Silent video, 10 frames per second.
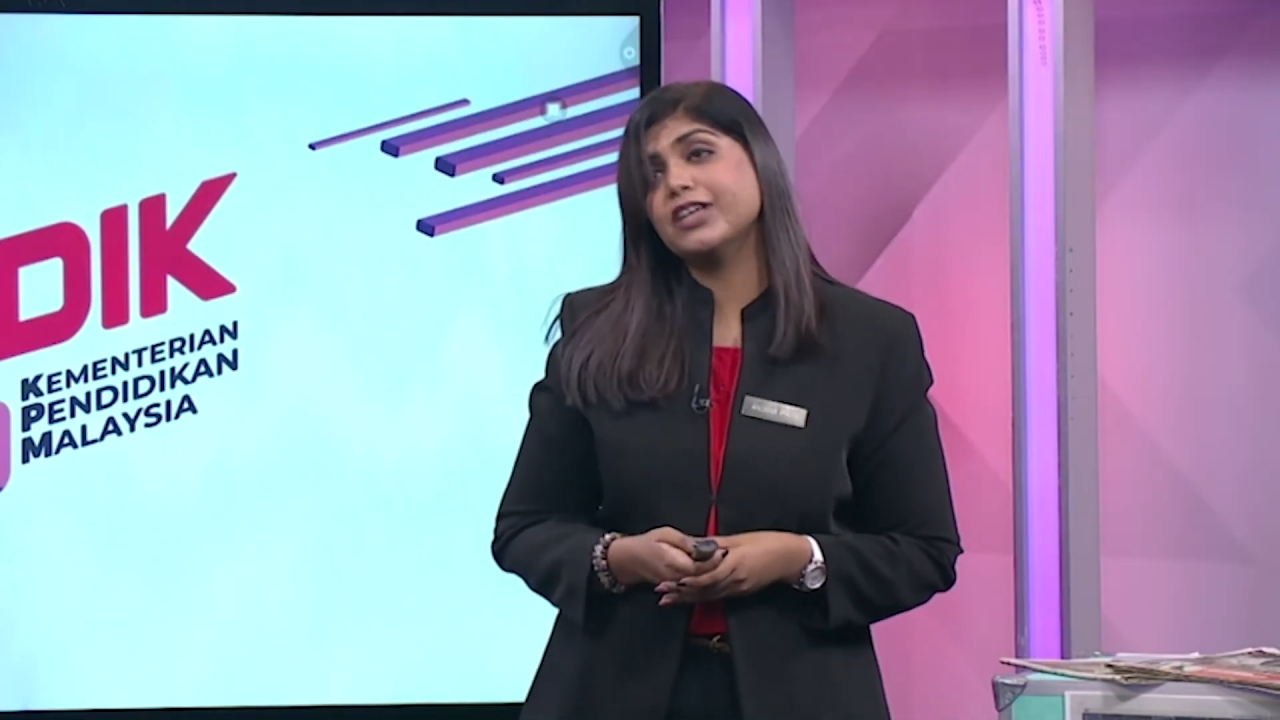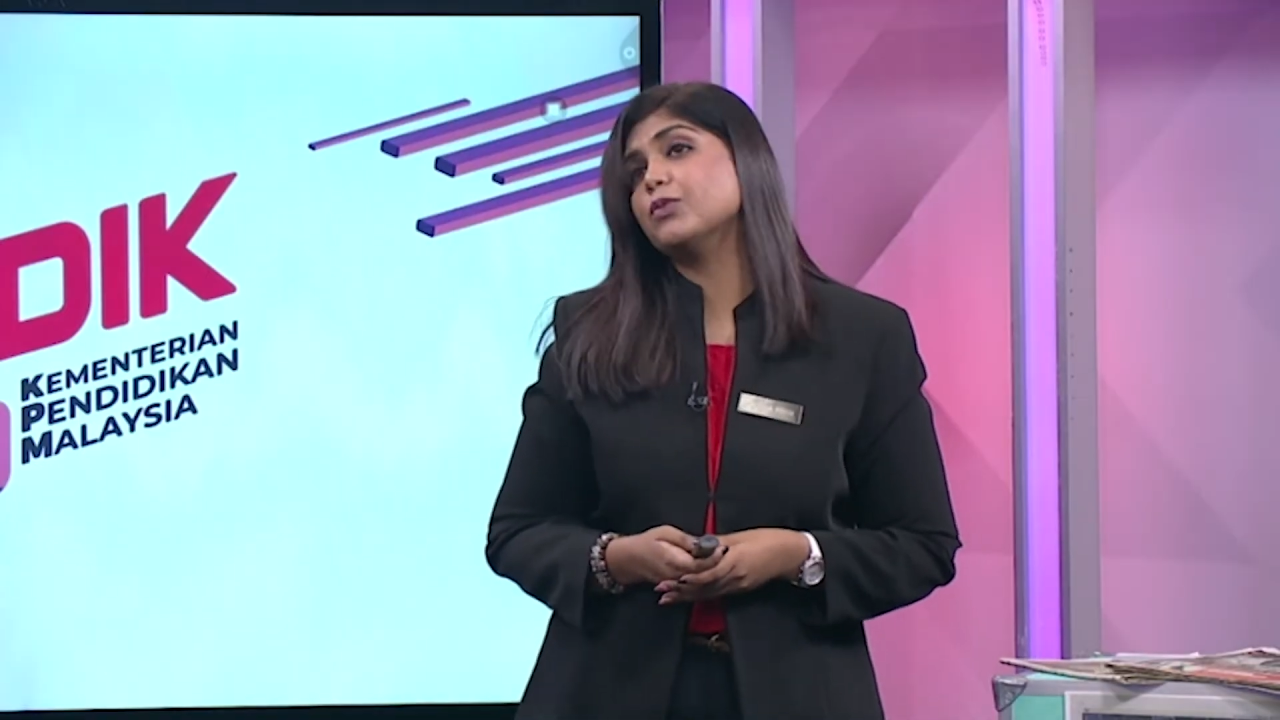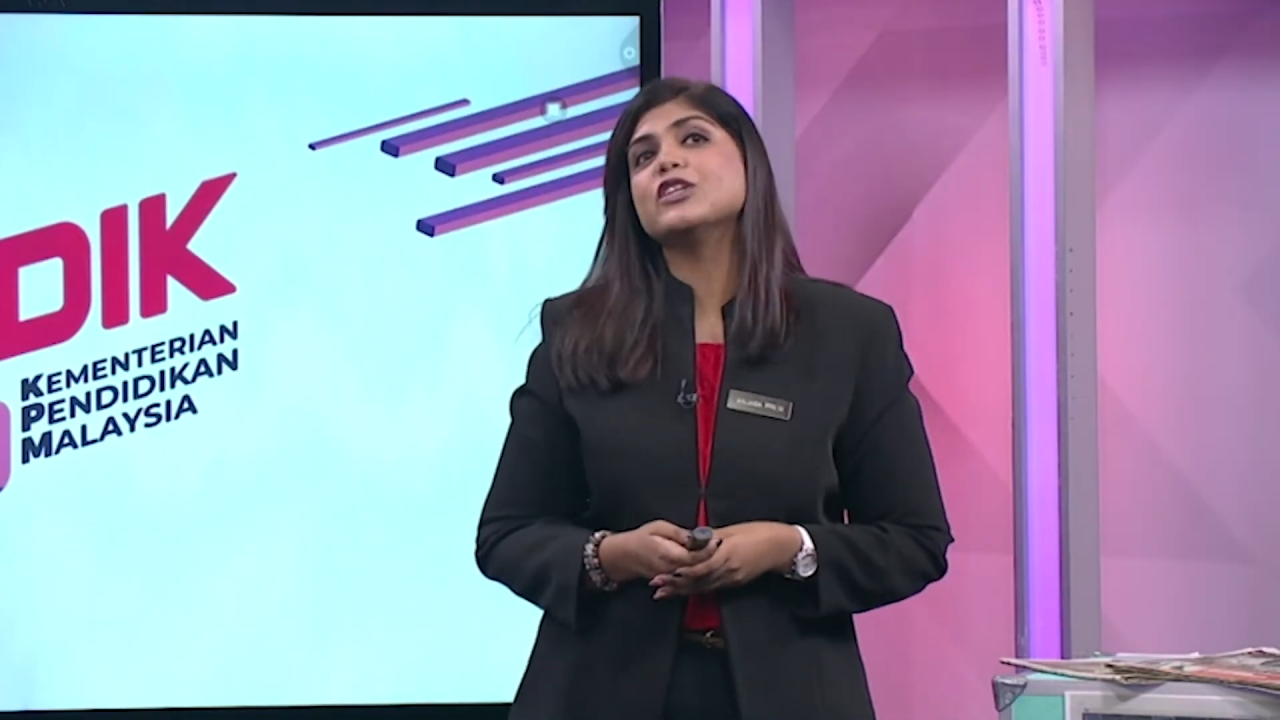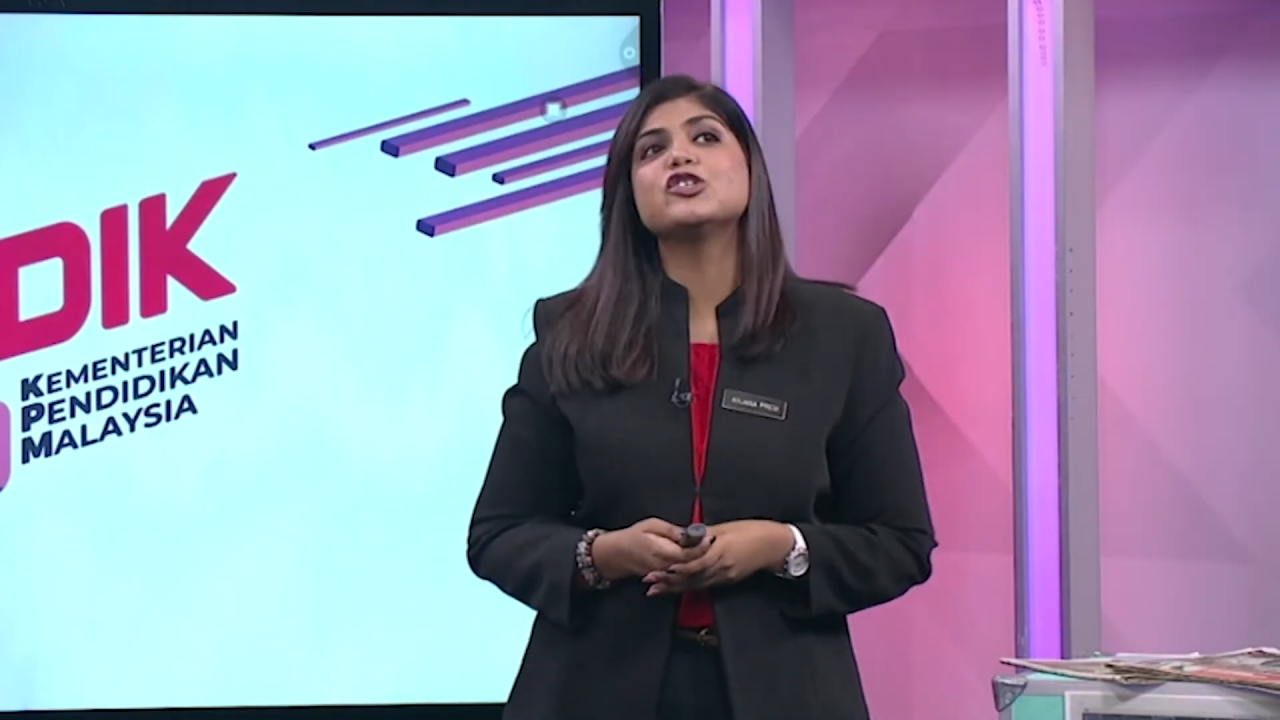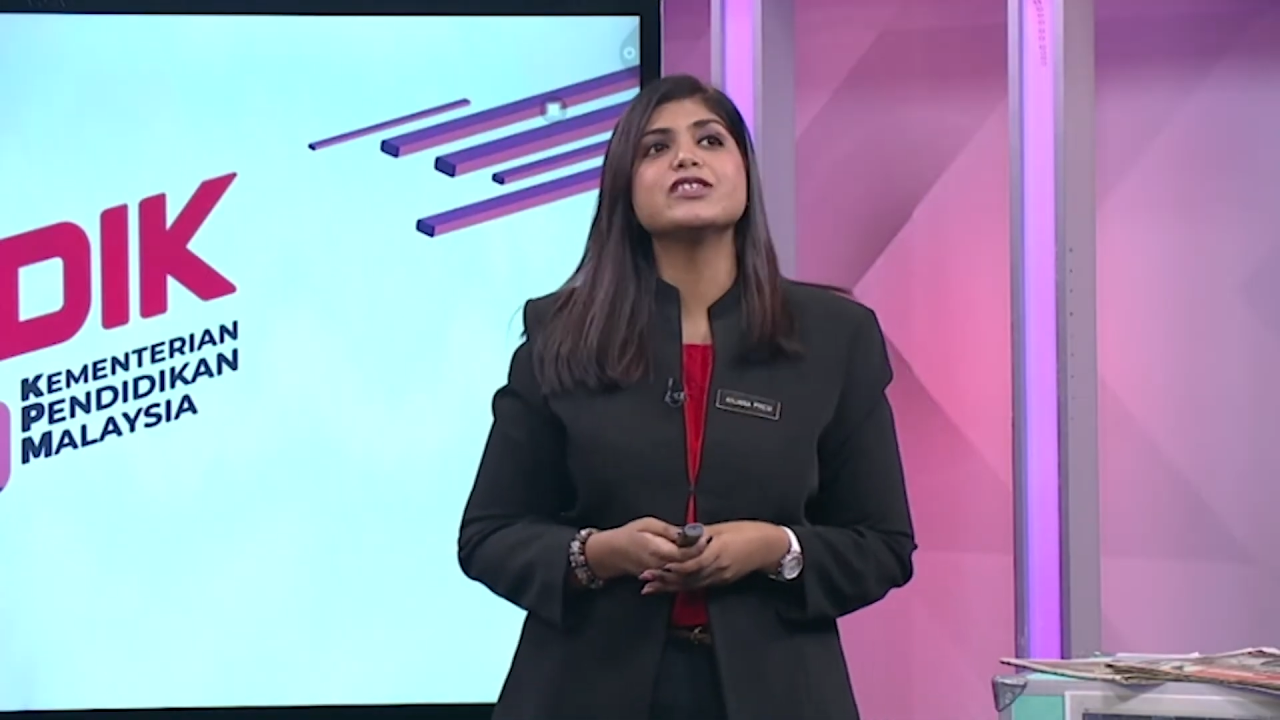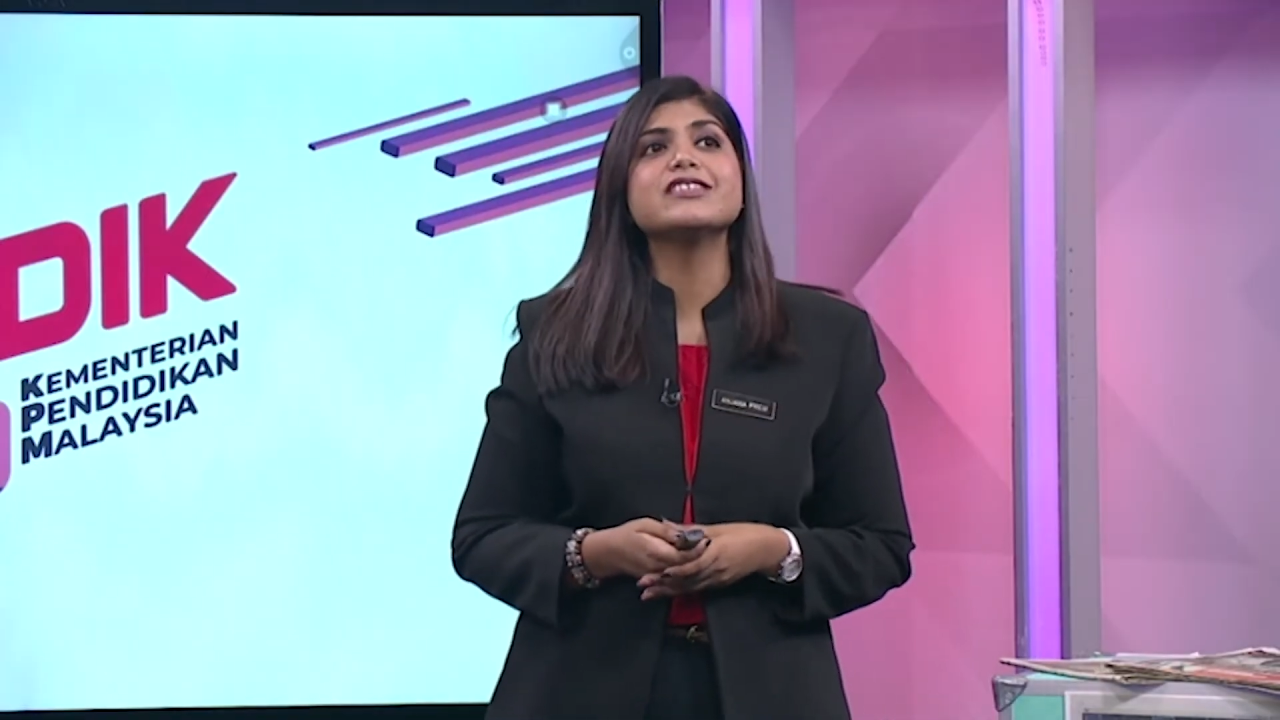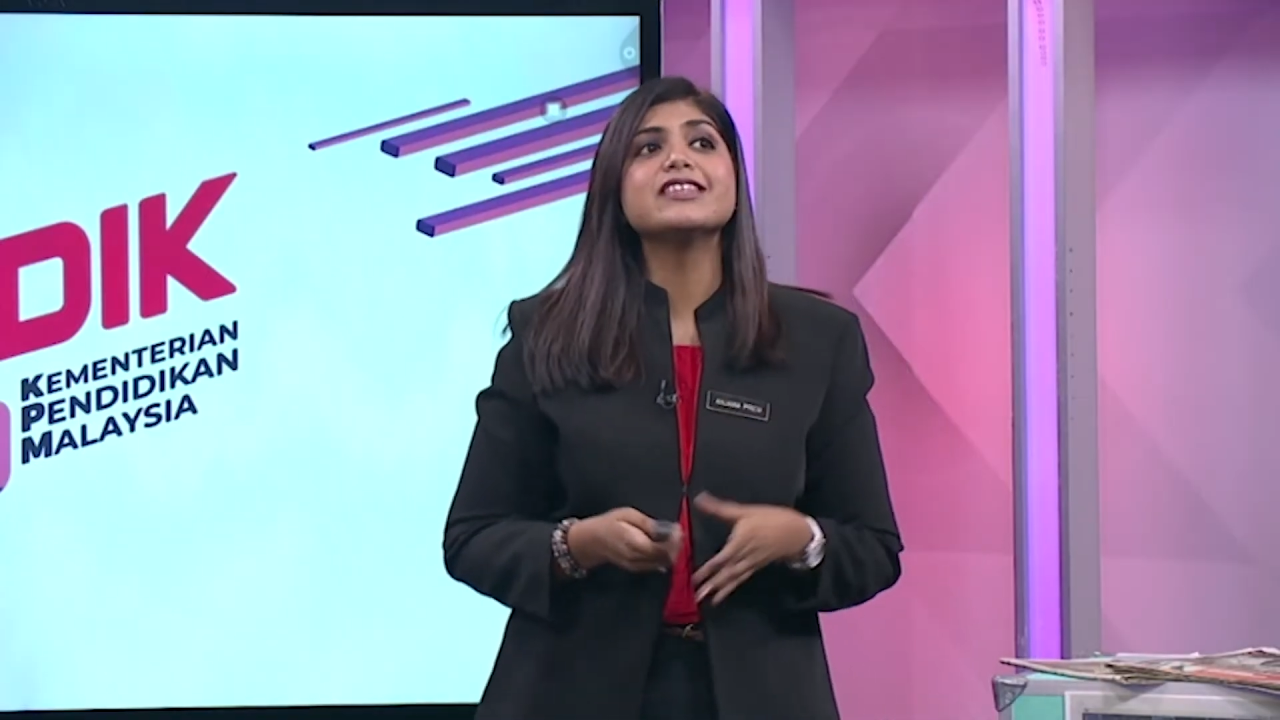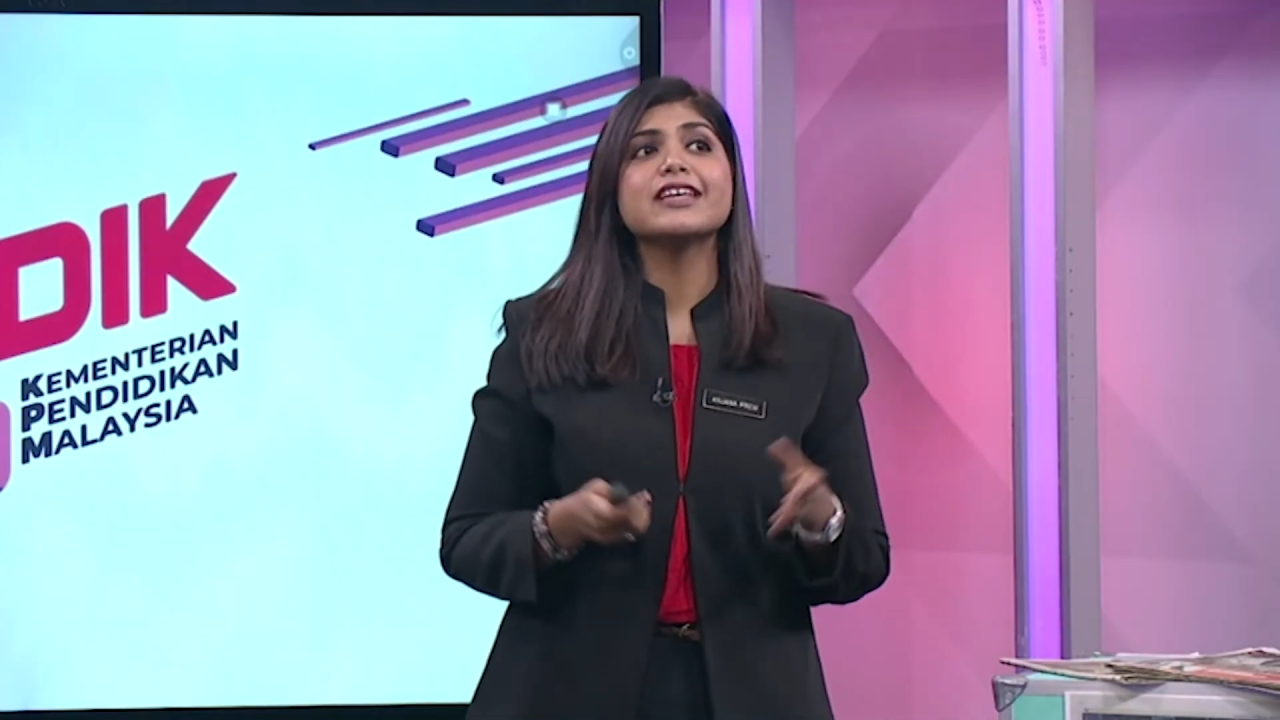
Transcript: which is